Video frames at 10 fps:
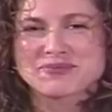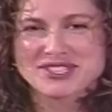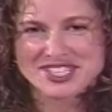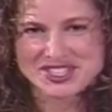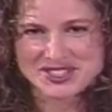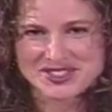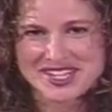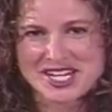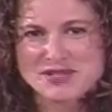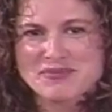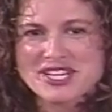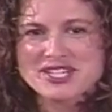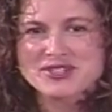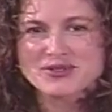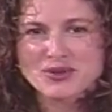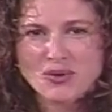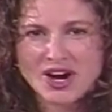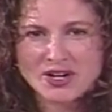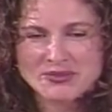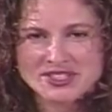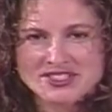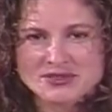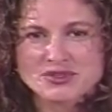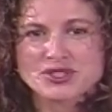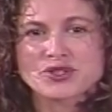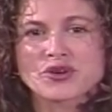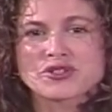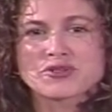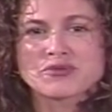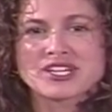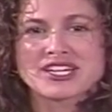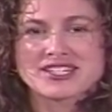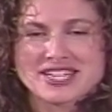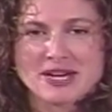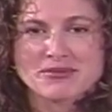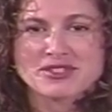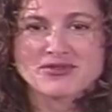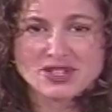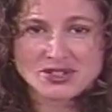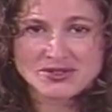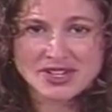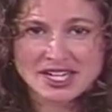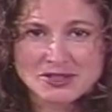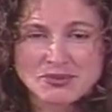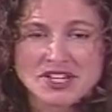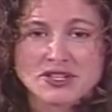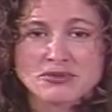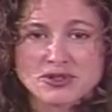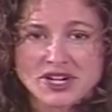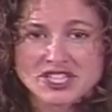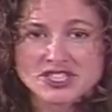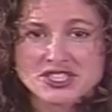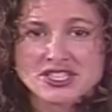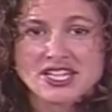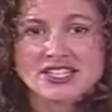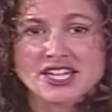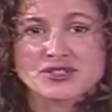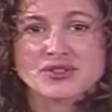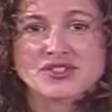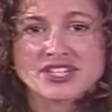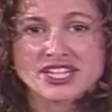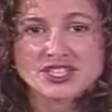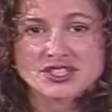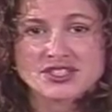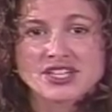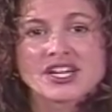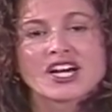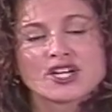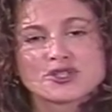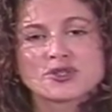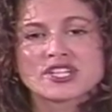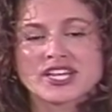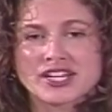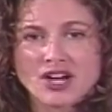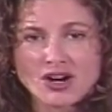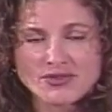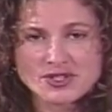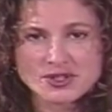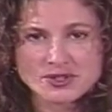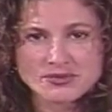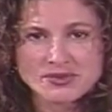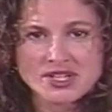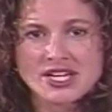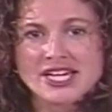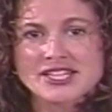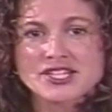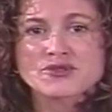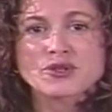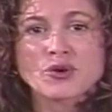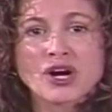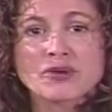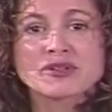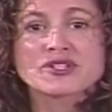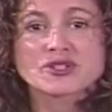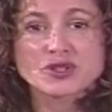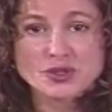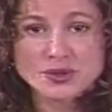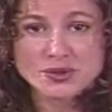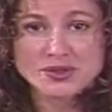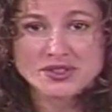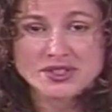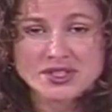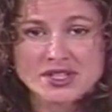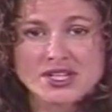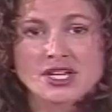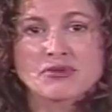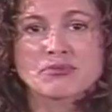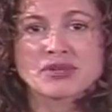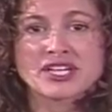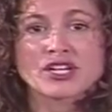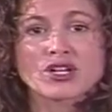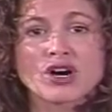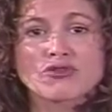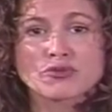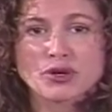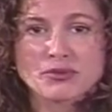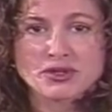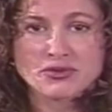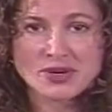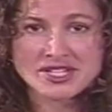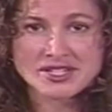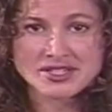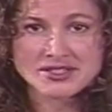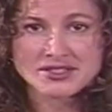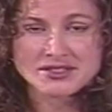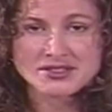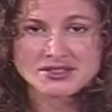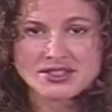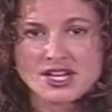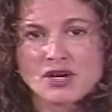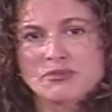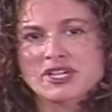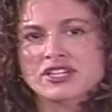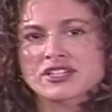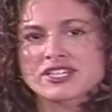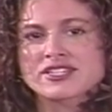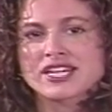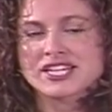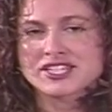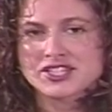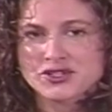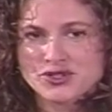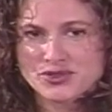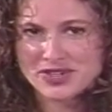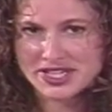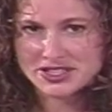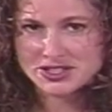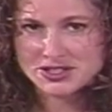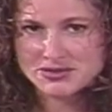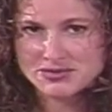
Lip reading: petition has basic requirements which are going to be examined and verified by the Immigration and Naturalization Adjudicating Officer. These requirements include being a lawful permanent resident, being at least 18 years of age,